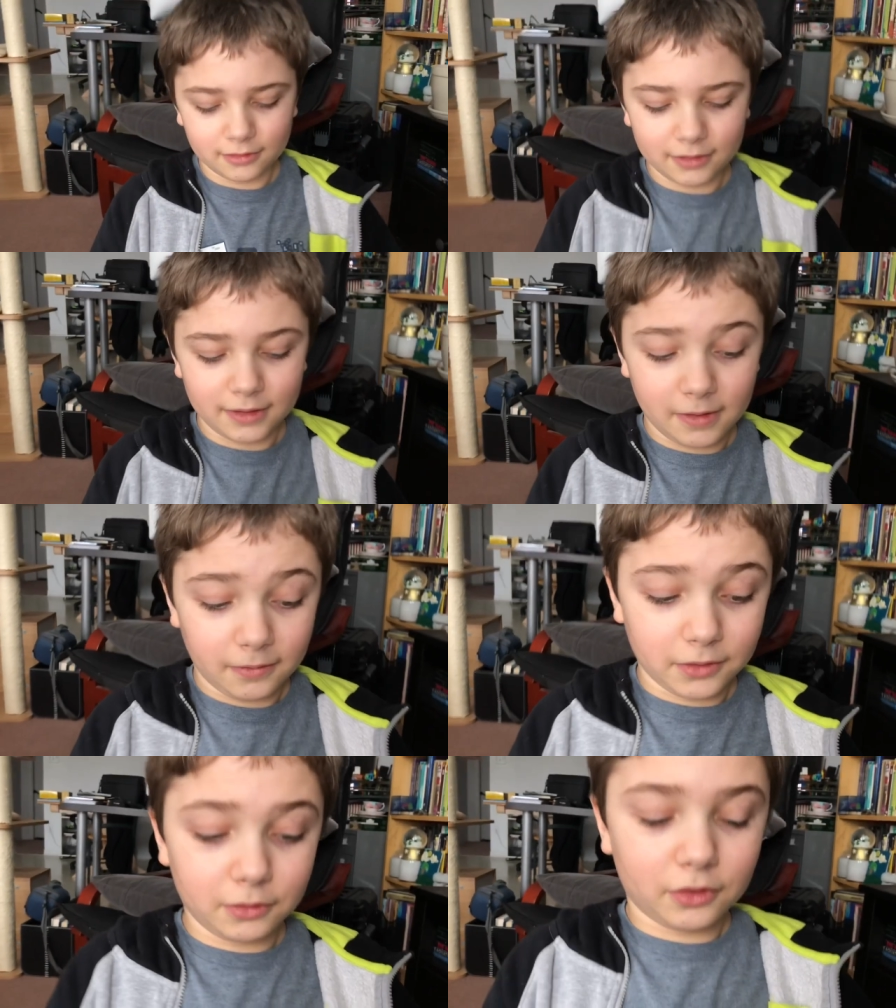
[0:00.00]

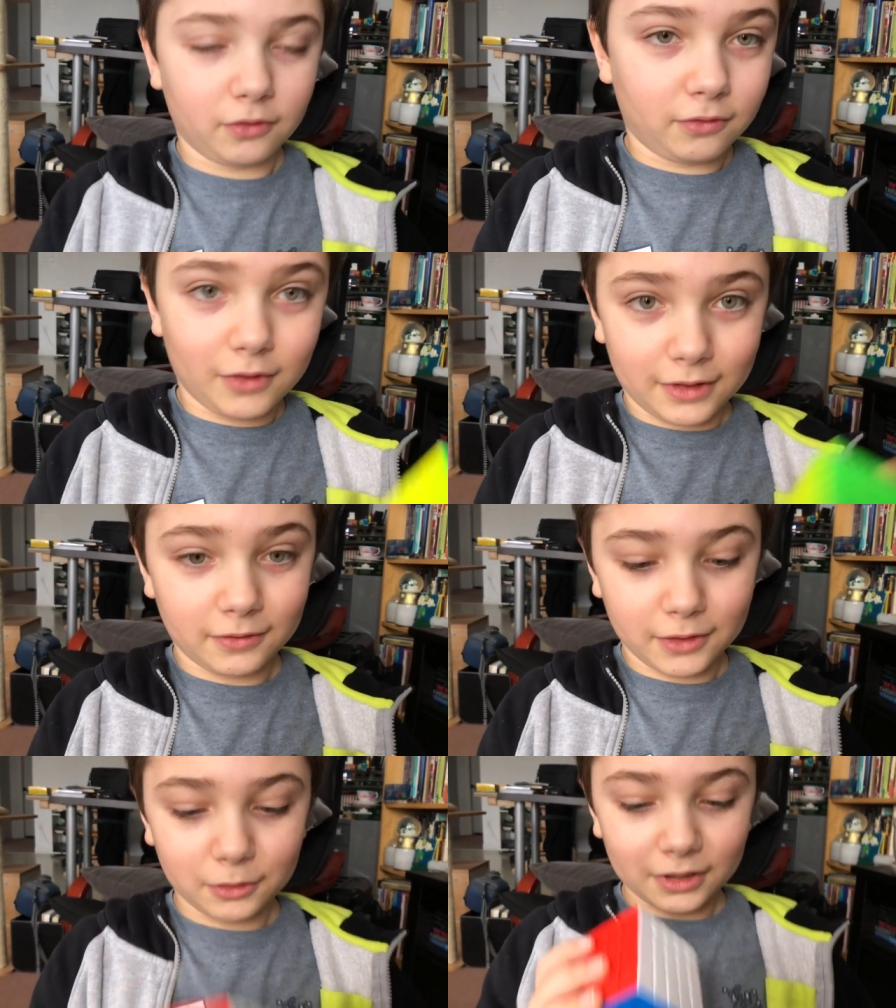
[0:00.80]
if there was
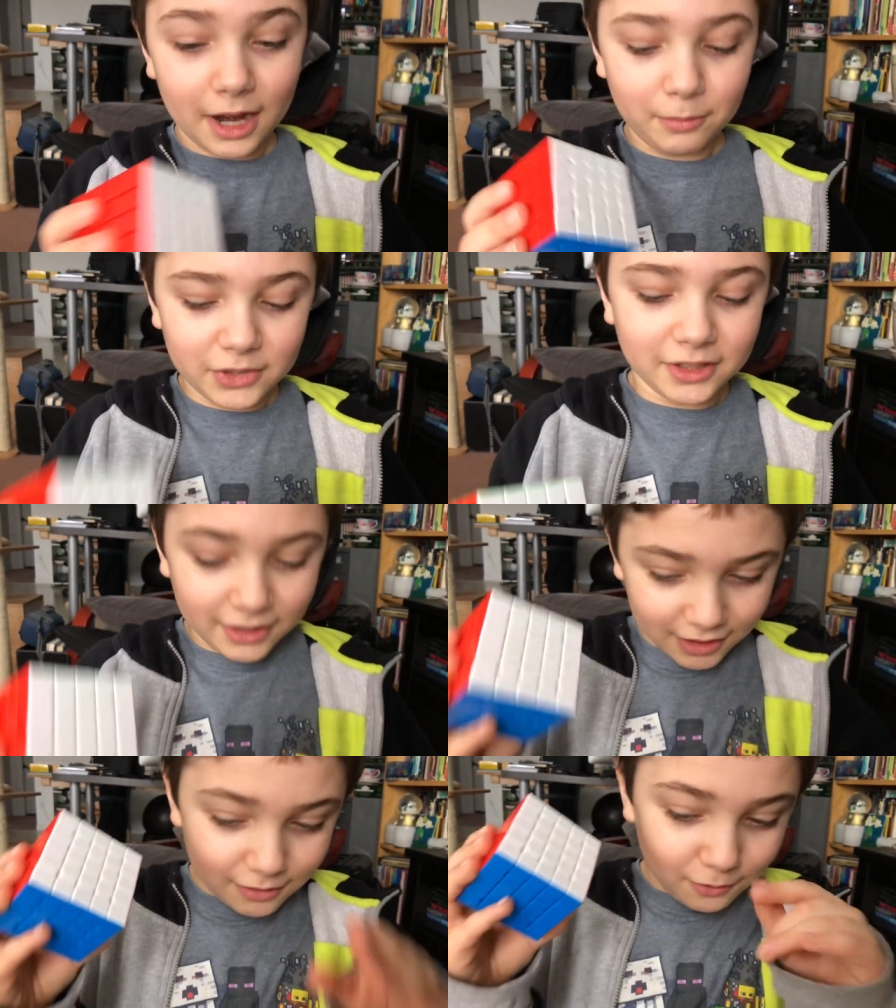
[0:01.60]
an MGC